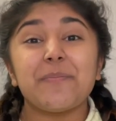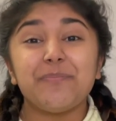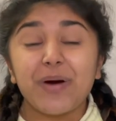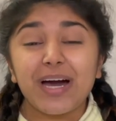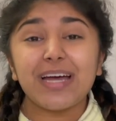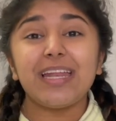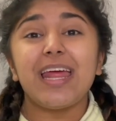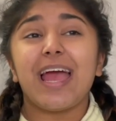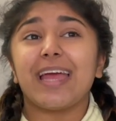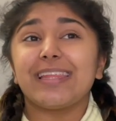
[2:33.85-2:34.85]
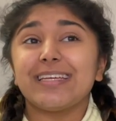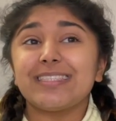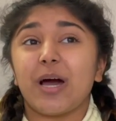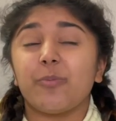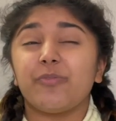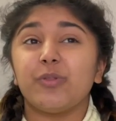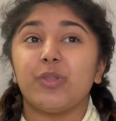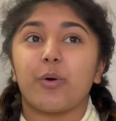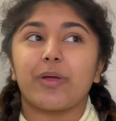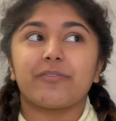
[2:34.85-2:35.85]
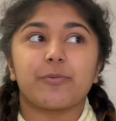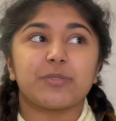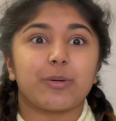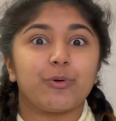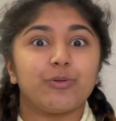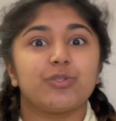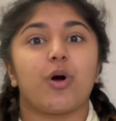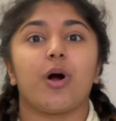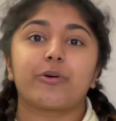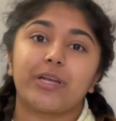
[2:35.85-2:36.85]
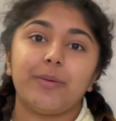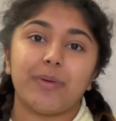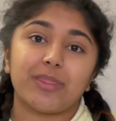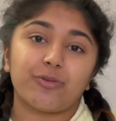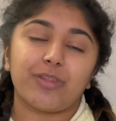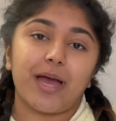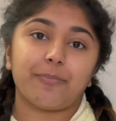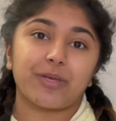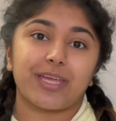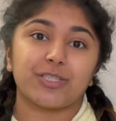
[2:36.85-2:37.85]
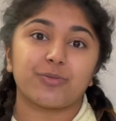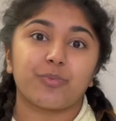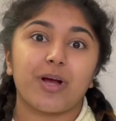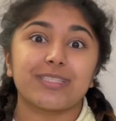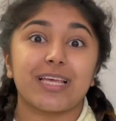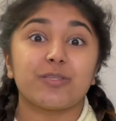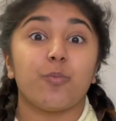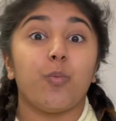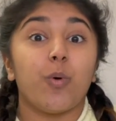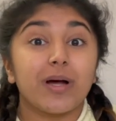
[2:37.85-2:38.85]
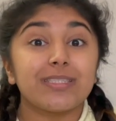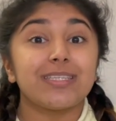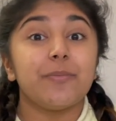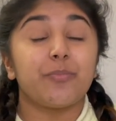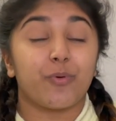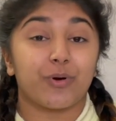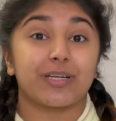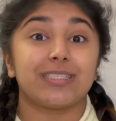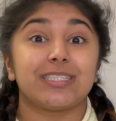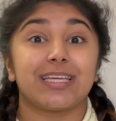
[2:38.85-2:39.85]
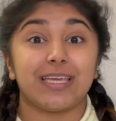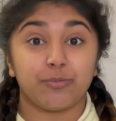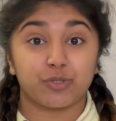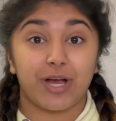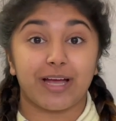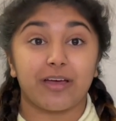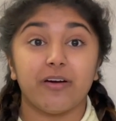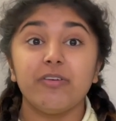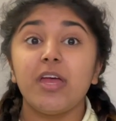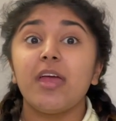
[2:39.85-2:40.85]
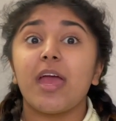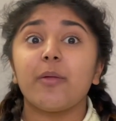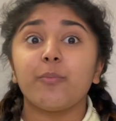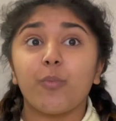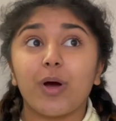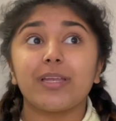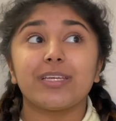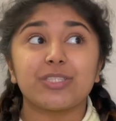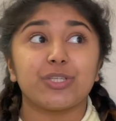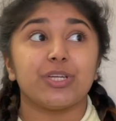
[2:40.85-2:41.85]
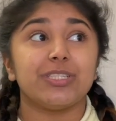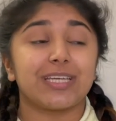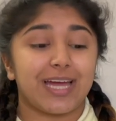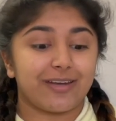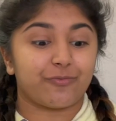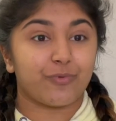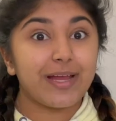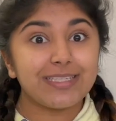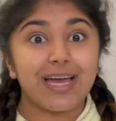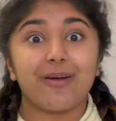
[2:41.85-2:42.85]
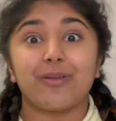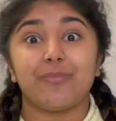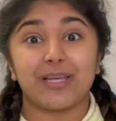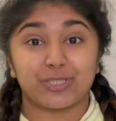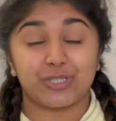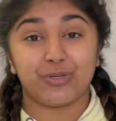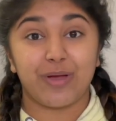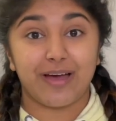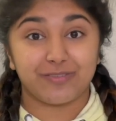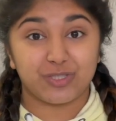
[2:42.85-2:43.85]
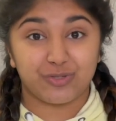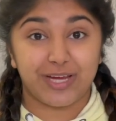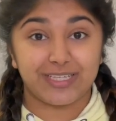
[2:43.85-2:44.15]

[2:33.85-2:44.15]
But I think it's helpful knowing from someone who's already been through the application process what's important to keep track of and what is good to kind of write down and make sure you have straight.